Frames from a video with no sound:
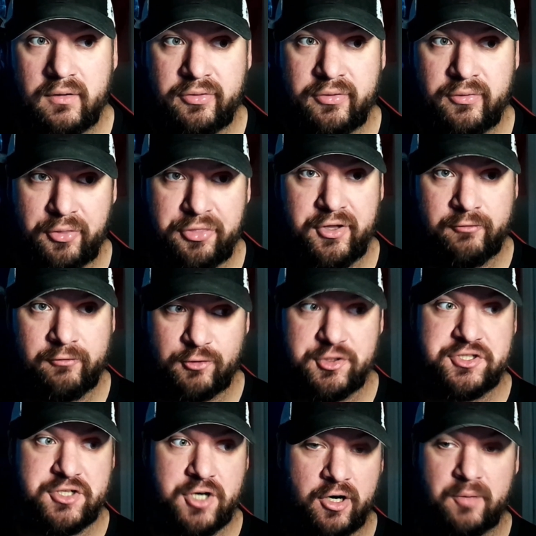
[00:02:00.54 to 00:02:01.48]
the thing first
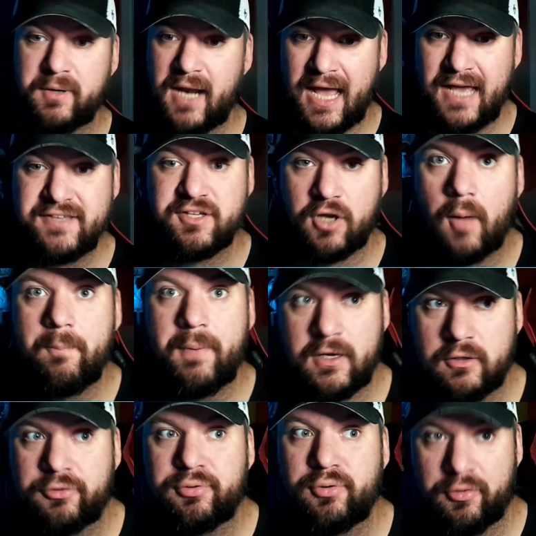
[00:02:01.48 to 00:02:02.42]
started, but as it got better
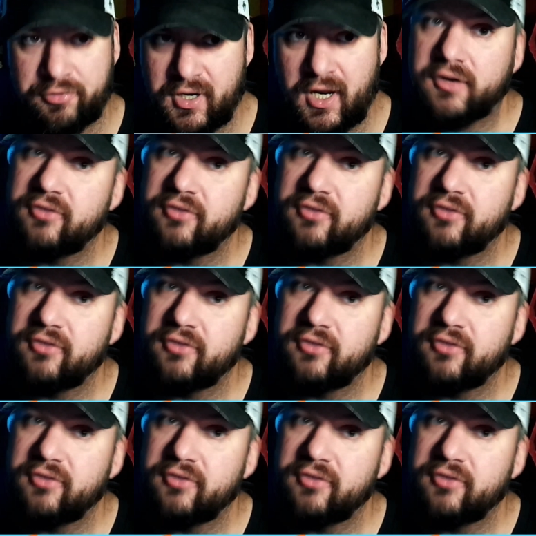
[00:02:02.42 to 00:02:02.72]
throughout the night,